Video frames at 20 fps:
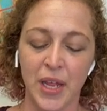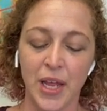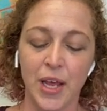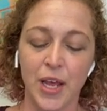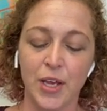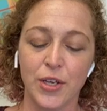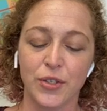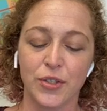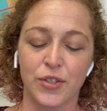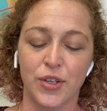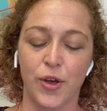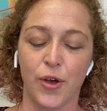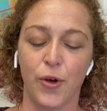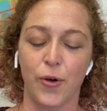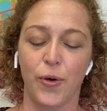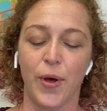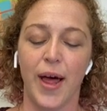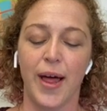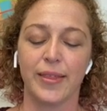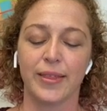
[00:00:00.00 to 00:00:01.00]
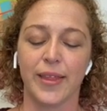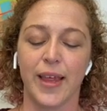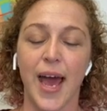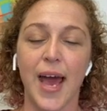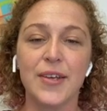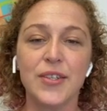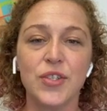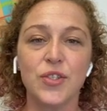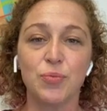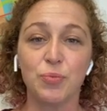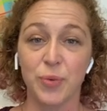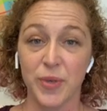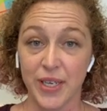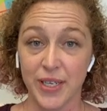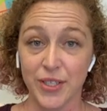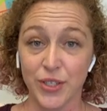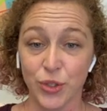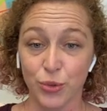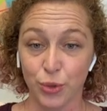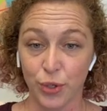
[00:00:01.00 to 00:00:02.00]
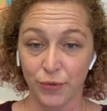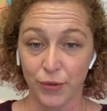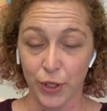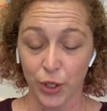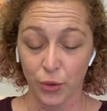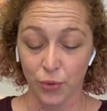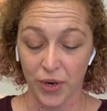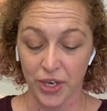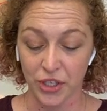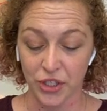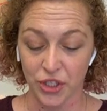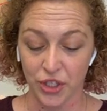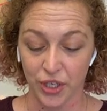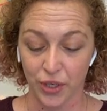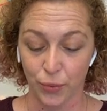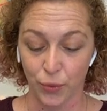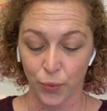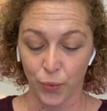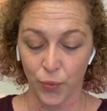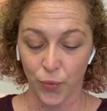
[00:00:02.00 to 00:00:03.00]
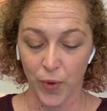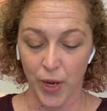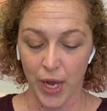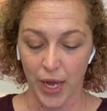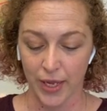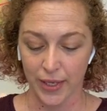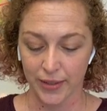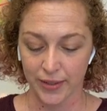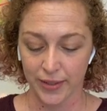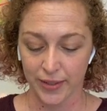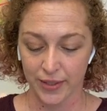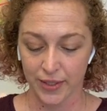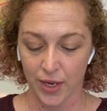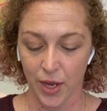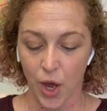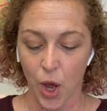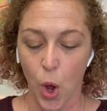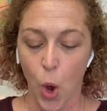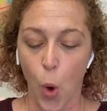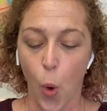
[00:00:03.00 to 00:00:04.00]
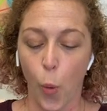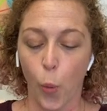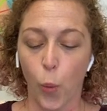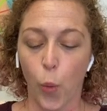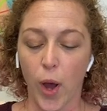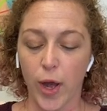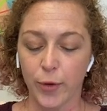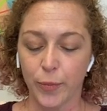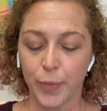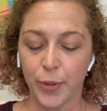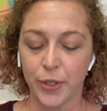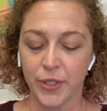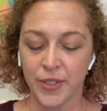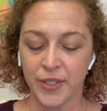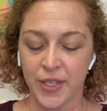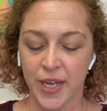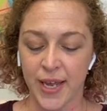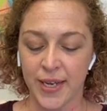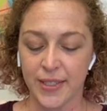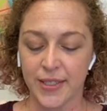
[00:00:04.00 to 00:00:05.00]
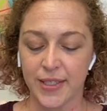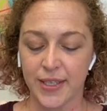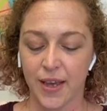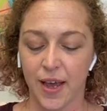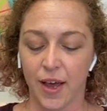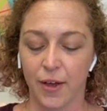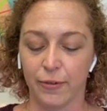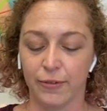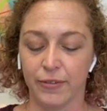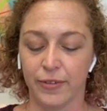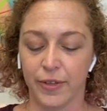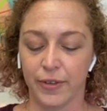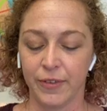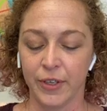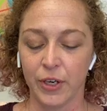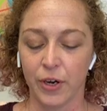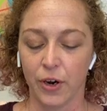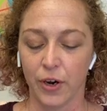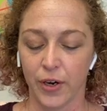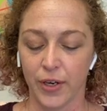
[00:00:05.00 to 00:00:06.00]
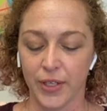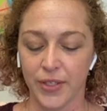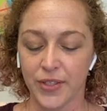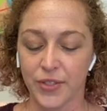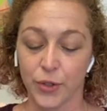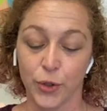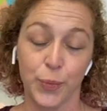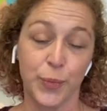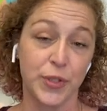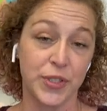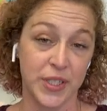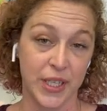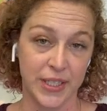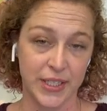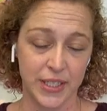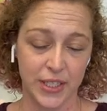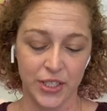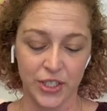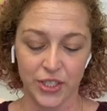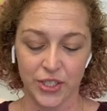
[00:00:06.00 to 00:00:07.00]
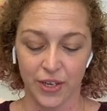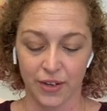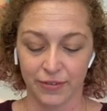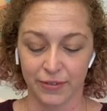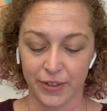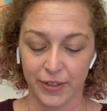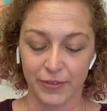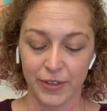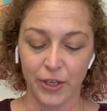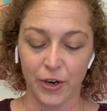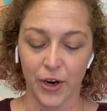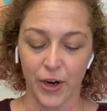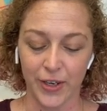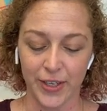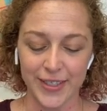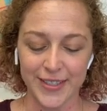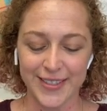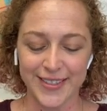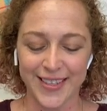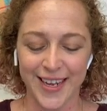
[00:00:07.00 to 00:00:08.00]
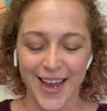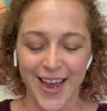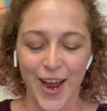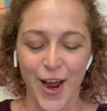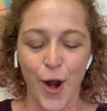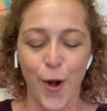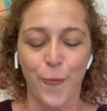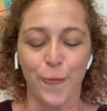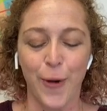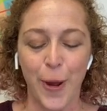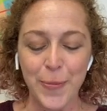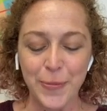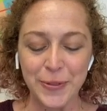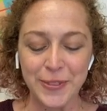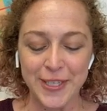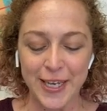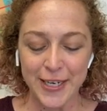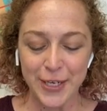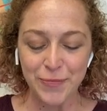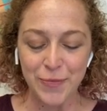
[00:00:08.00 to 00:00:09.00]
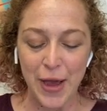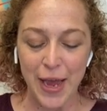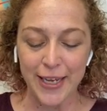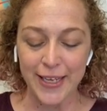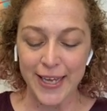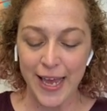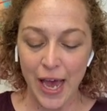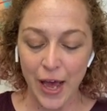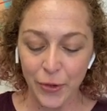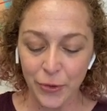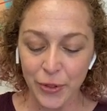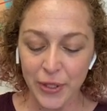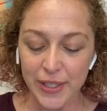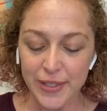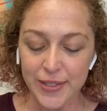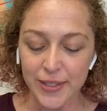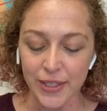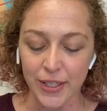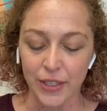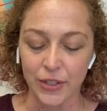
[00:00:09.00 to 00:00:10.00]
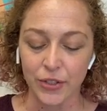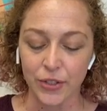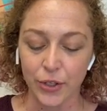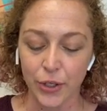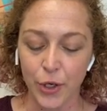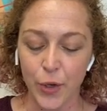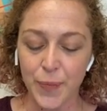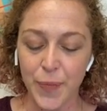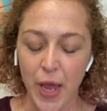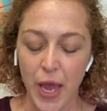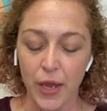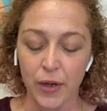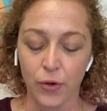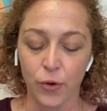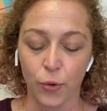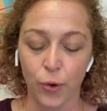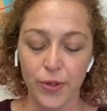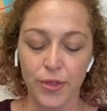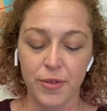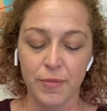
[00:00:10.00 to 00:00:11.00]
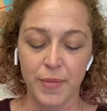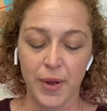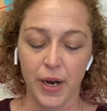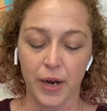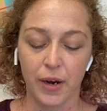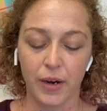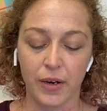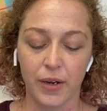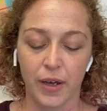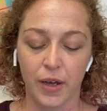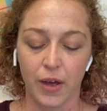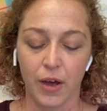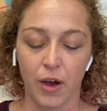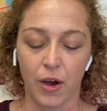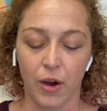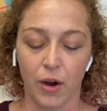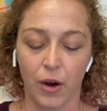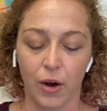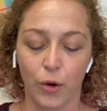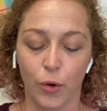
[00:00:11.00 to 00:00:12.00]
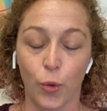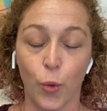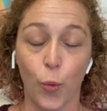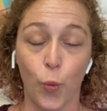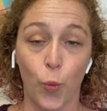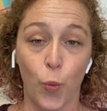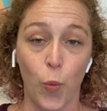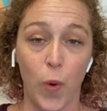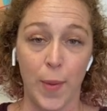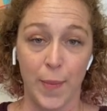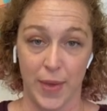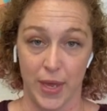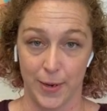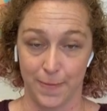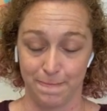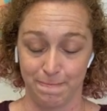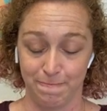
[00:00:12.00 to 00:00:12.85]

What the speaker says: So last week's trivia question was, what percent of living artists, or percentage of living artists represented by galleries in Europe and North America are women?